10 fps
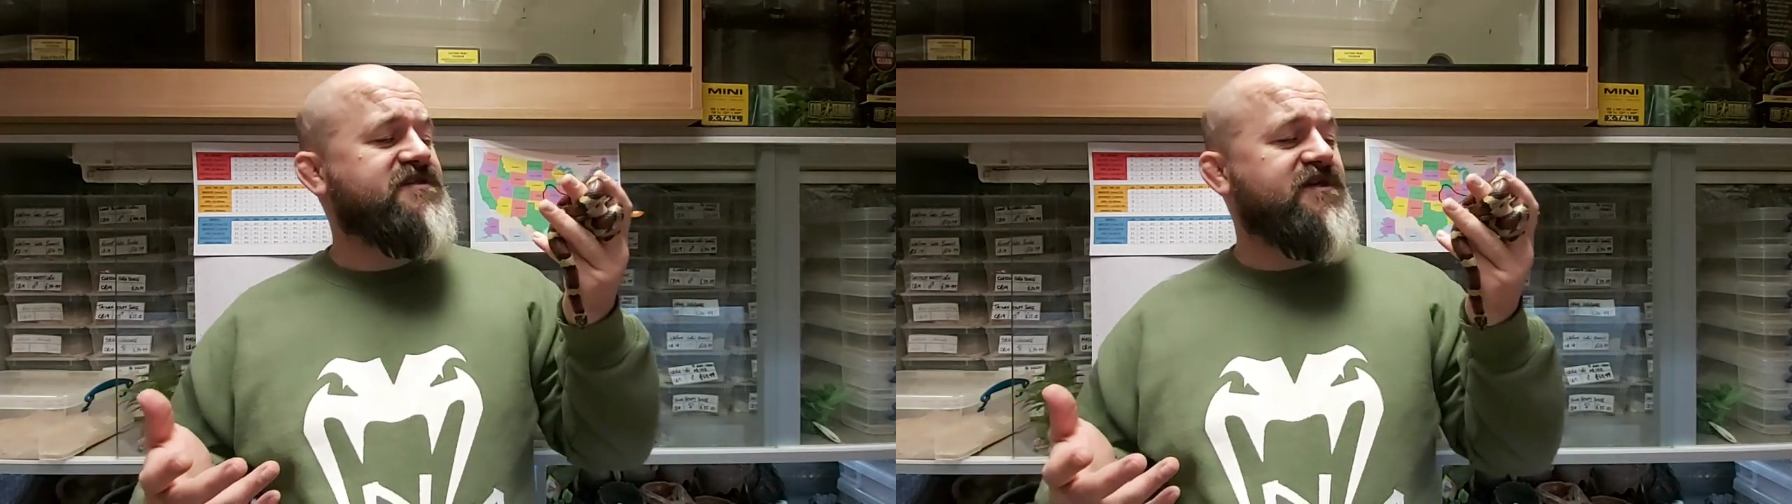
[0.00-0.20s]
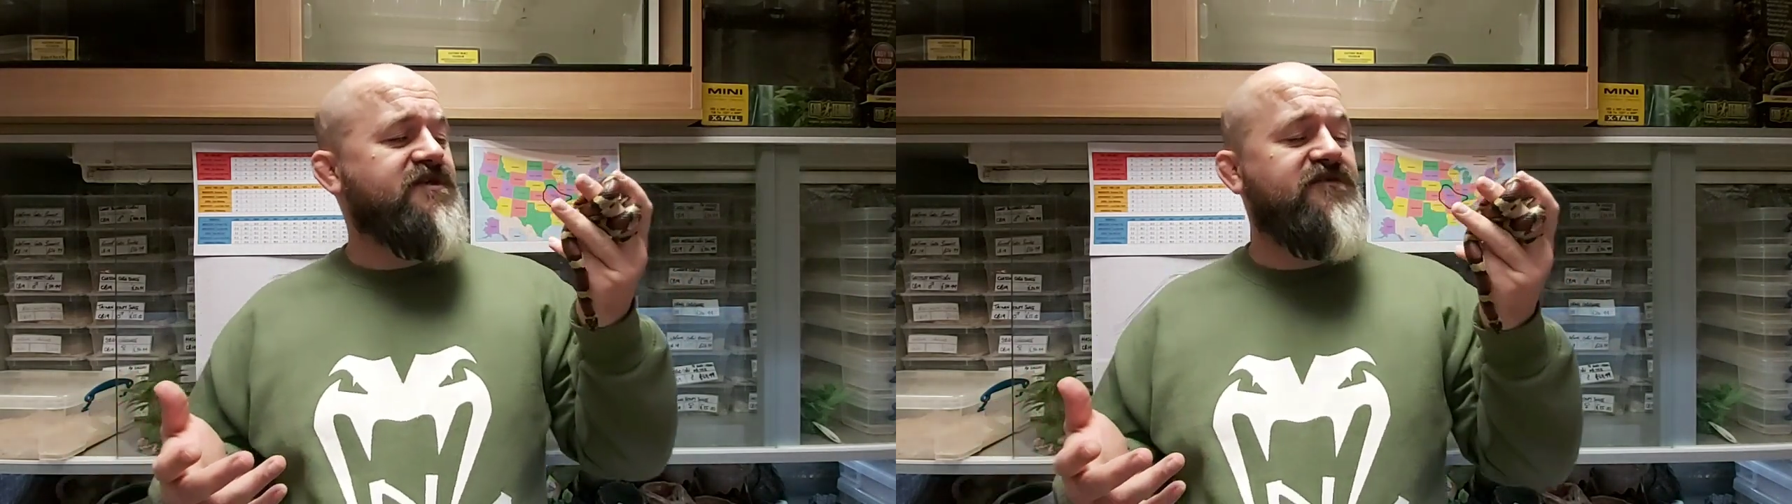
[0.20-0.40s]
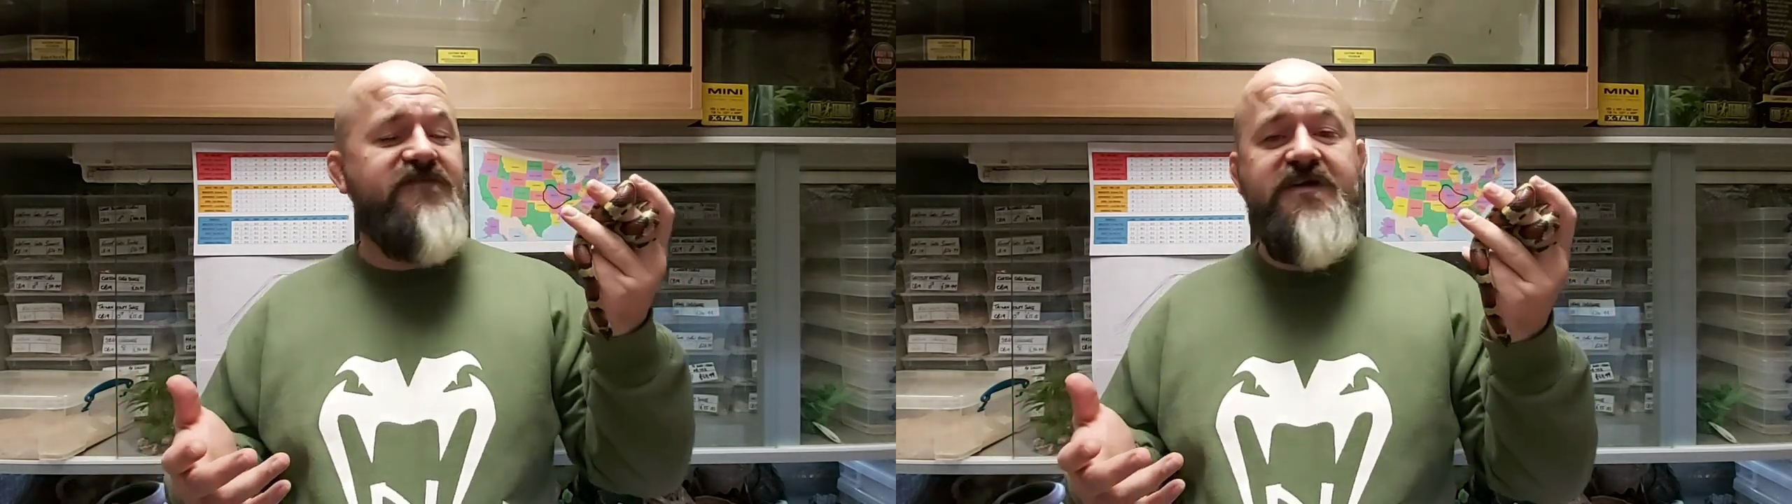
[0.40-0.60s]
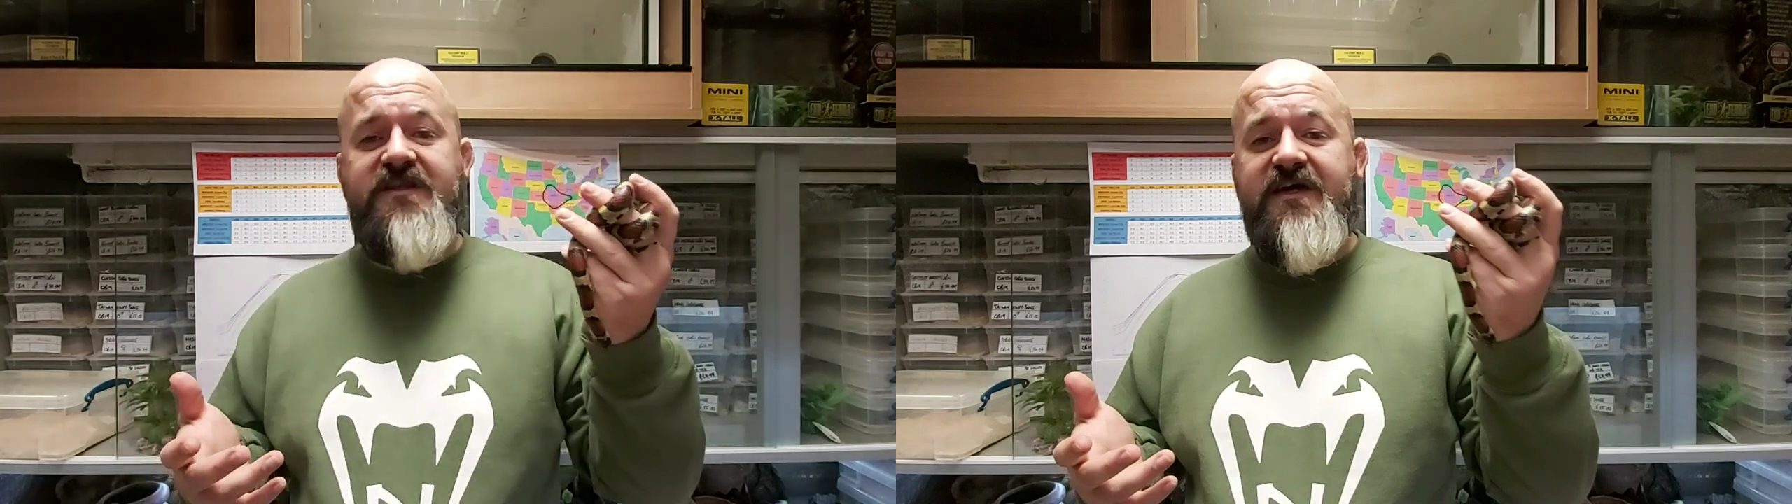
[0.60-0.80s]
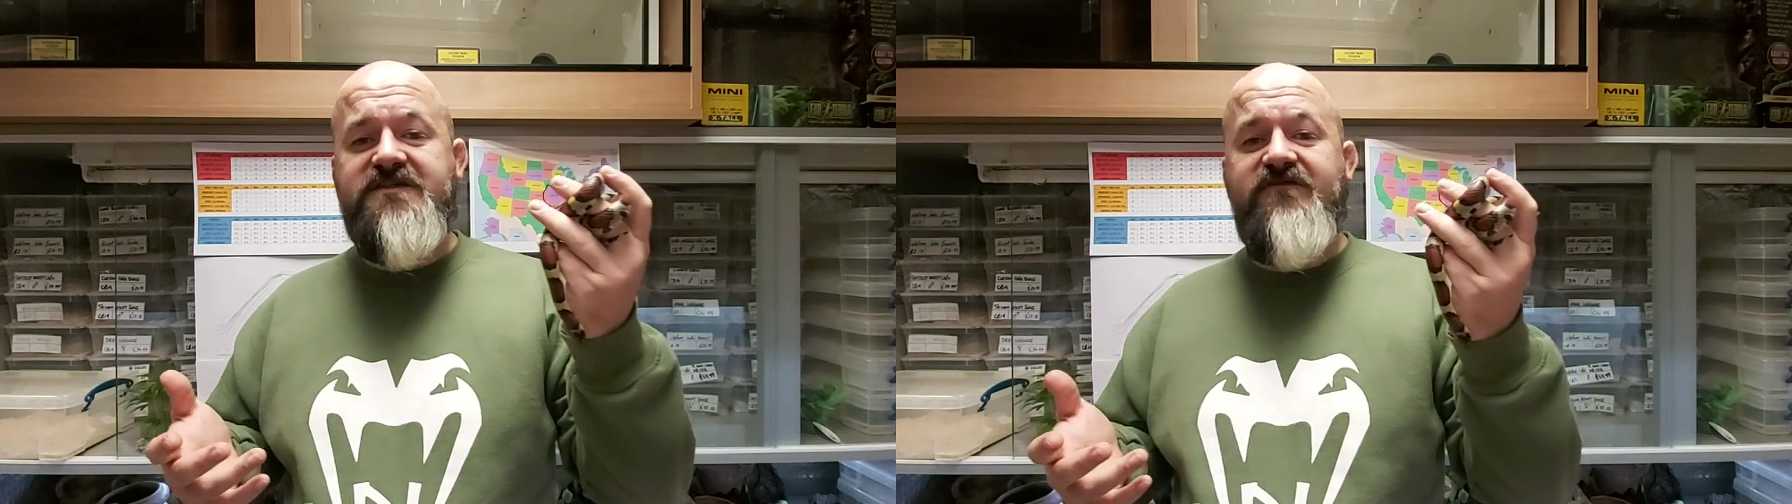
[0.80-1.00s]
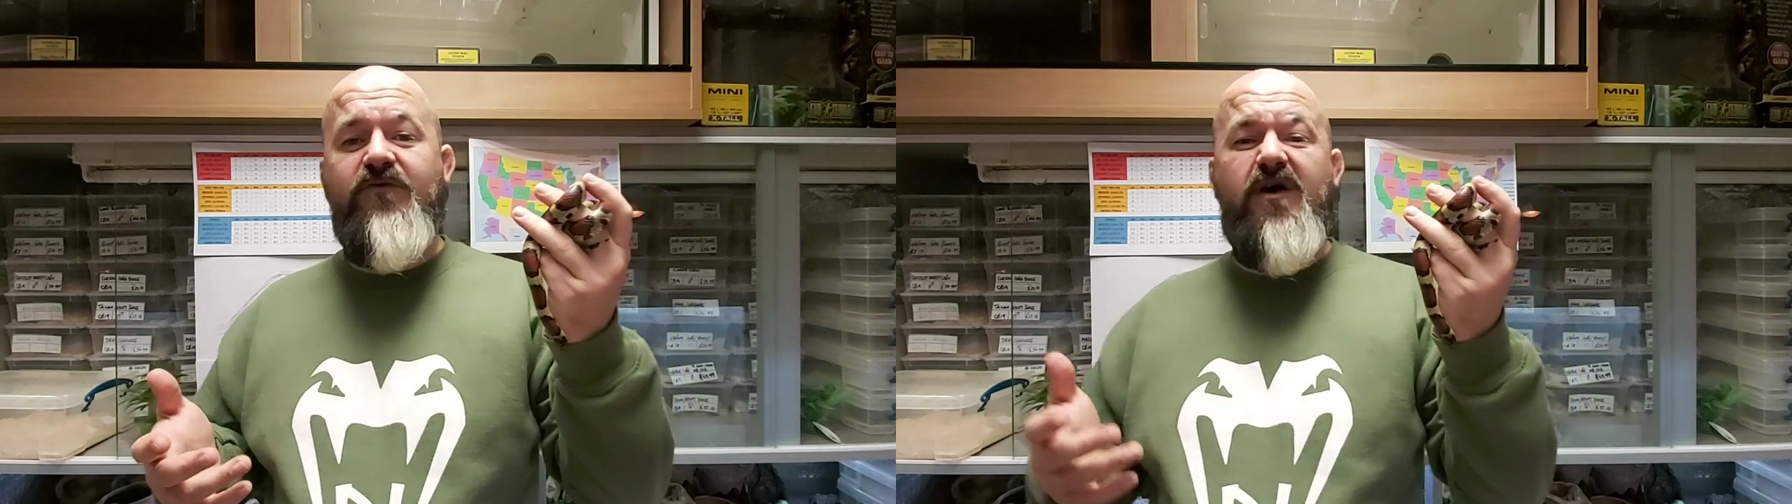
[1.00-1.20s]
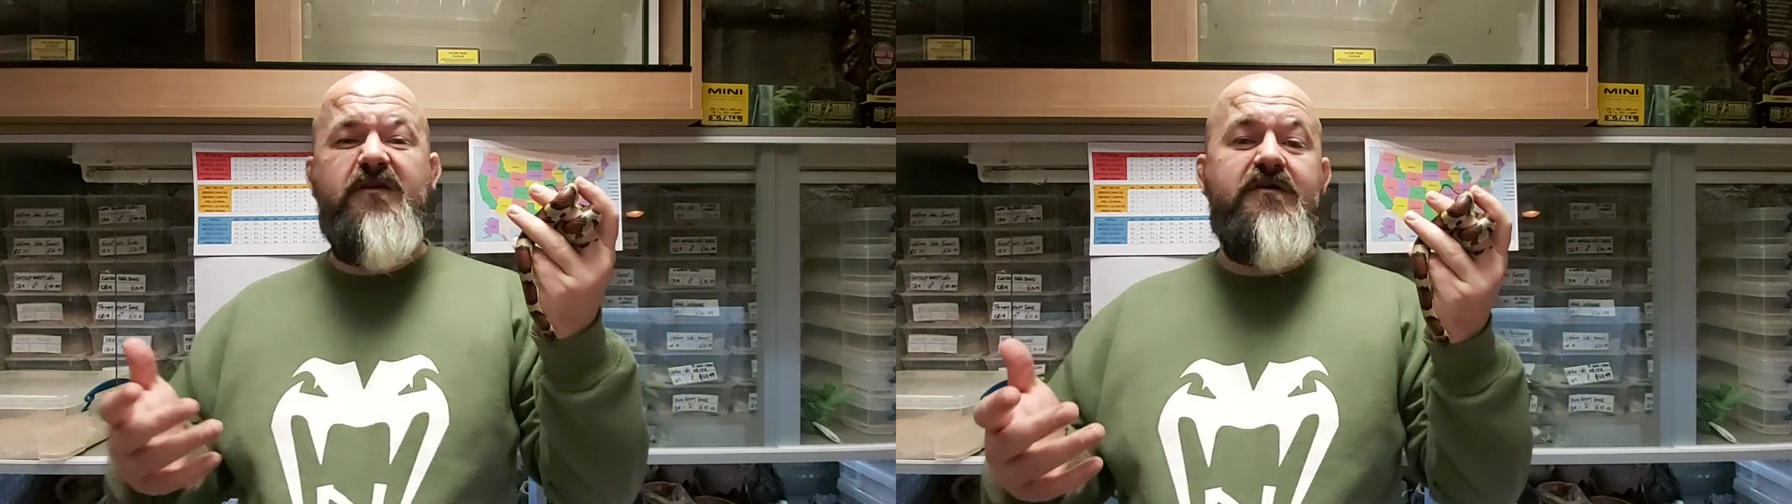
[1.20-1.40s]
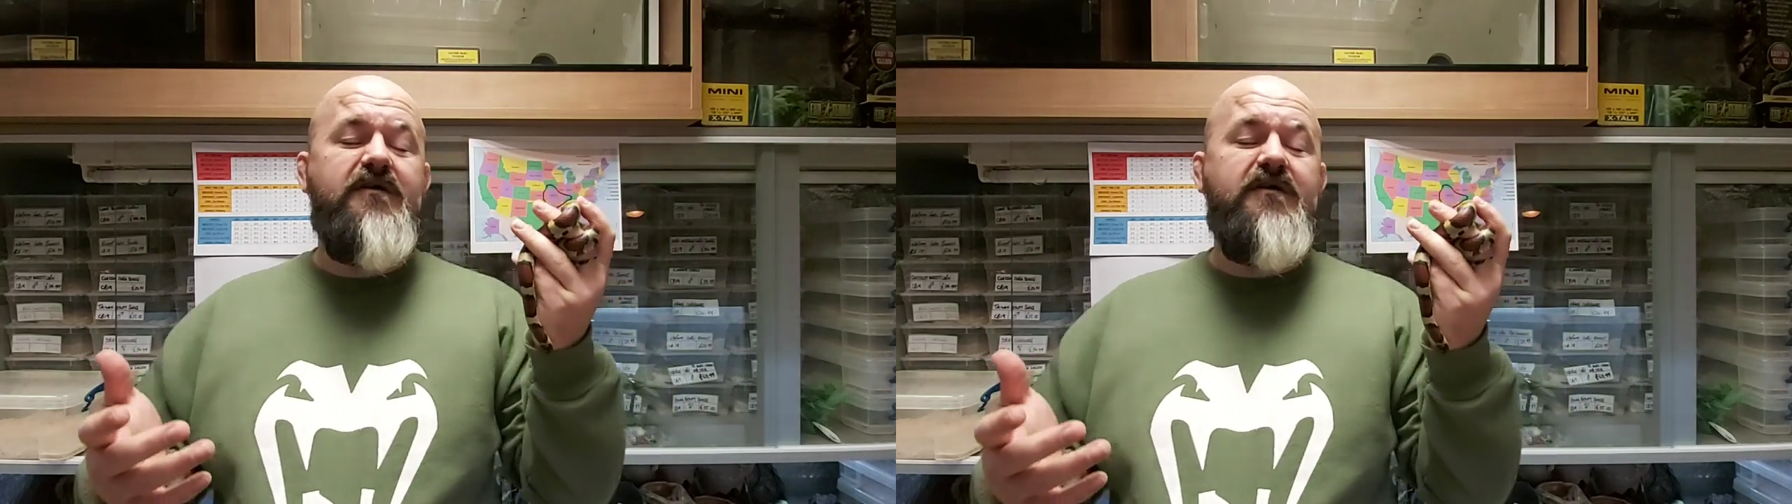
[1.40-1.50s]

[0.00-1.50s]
is a UV index of 1,